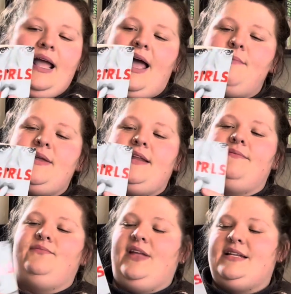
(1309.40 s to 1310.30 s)
I
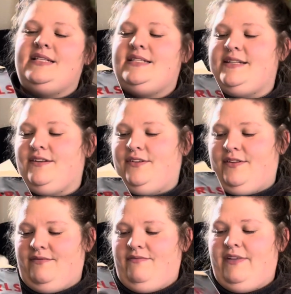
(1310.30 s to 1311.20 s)
mean, it's
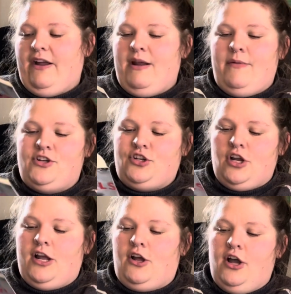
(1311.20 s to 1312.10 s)
still very much a
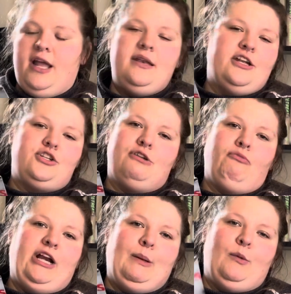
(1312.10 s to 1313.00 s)
good condition
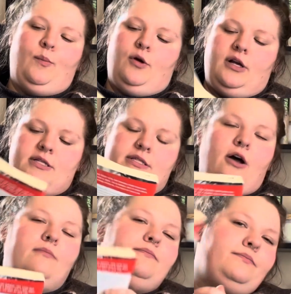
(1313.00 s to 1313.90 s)
readable book. So
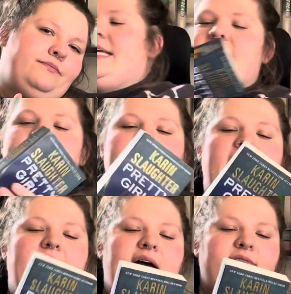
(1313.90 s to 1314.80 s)
I
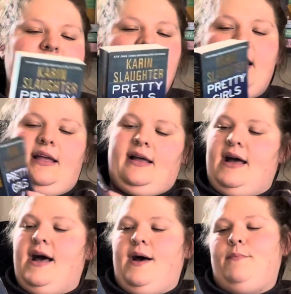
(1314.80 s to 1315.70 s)
have
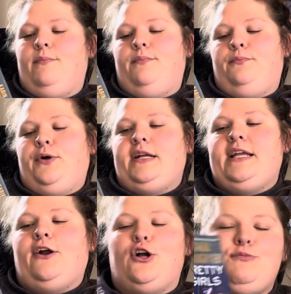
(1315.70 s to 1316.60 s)
Pretty
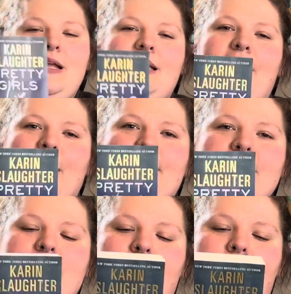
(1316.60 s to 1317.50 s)
Girls by Karen
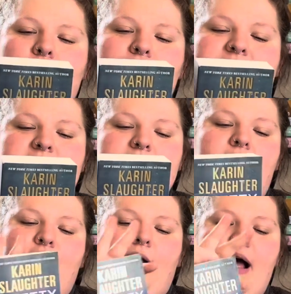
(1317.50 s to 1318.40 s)
Slaughter. This is
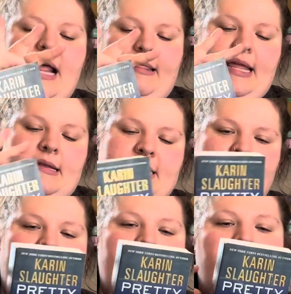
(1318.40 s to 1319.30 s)
another highly
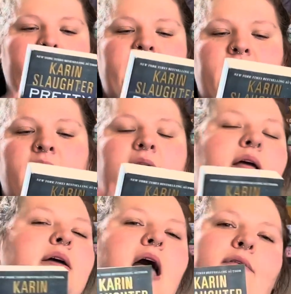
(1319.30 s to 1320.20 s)
anticipated read.
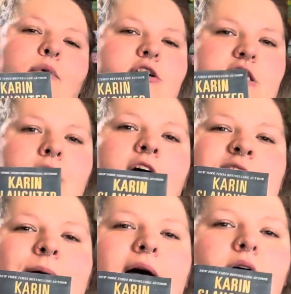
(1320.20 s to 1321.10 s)
Everyone just talks
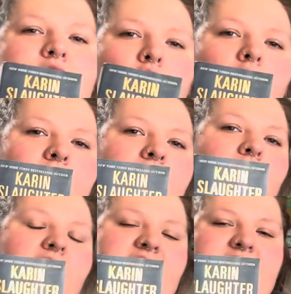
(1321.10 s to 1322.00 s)
about how dark and
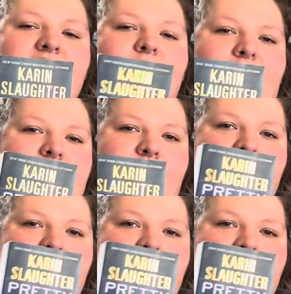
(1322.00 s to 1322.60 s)
crazy and fucked up